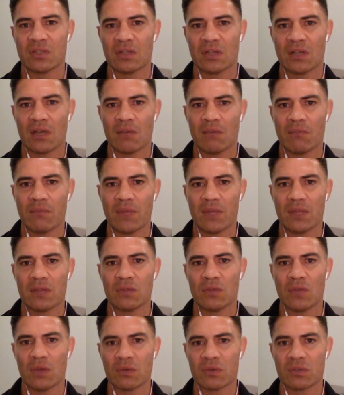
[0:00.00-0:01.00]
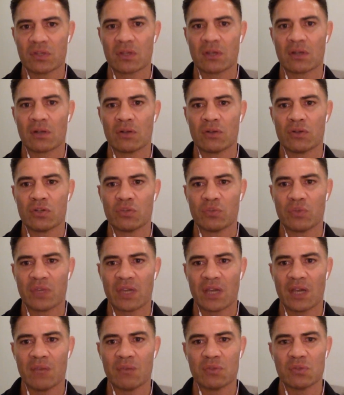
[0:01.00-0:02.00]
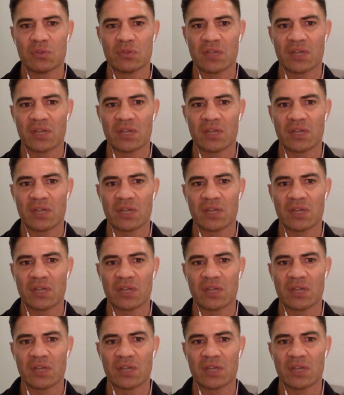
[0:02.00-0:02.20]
And that was the conclusion we came to.